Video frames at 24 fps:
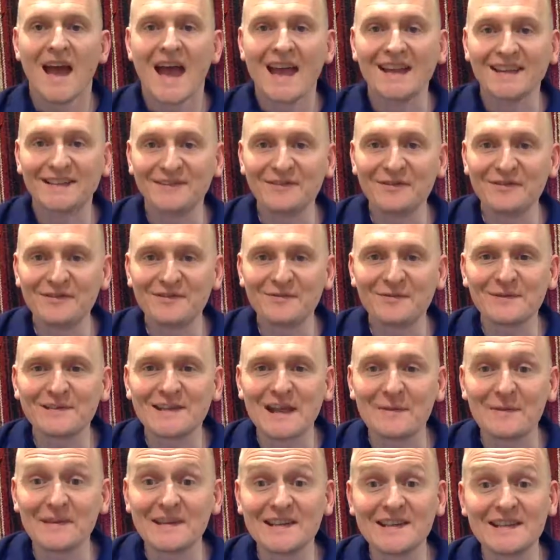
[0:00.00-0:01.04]
Hey students, what's
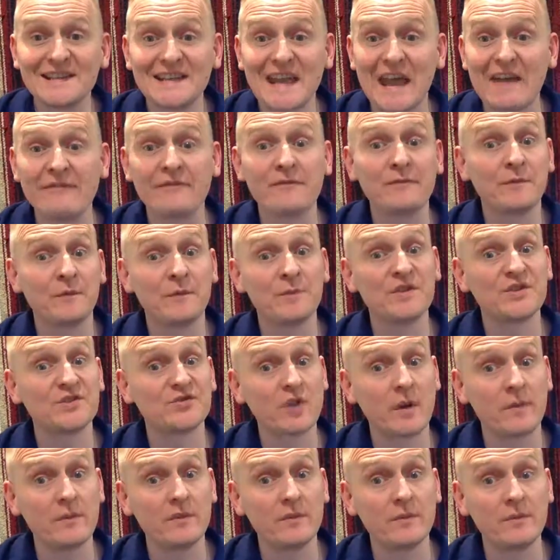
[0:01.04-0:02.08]
up? This is Kevin from
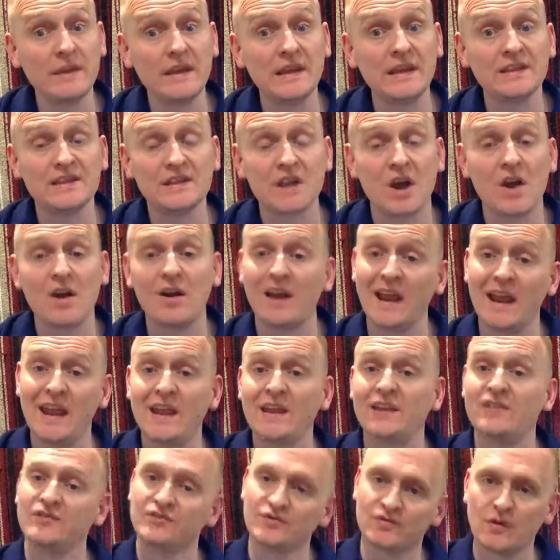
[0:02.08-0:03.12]
Strum2TheBeat Guitar
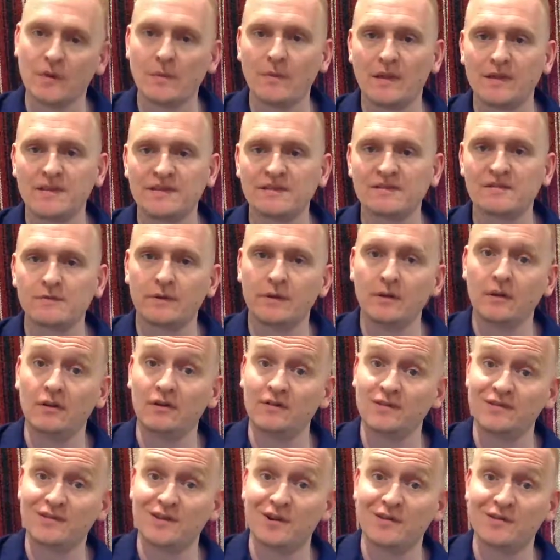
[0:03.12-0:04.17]
and Drum Lessons, where you
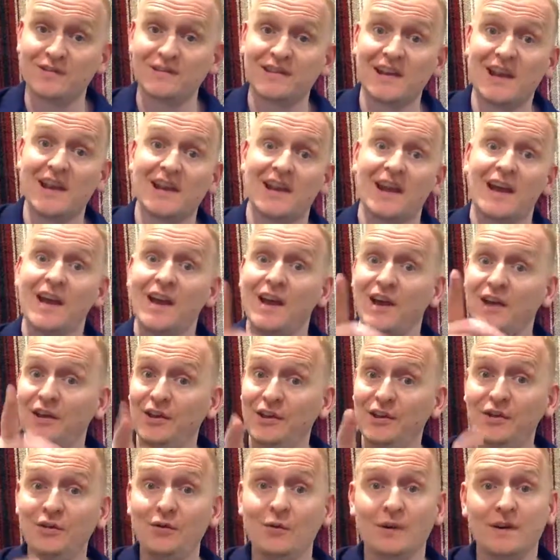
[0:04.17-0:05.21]
learn songs that
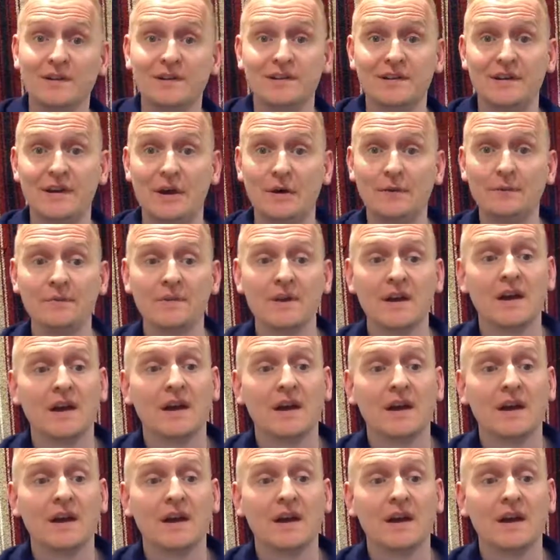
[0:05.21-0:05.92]
you want to know.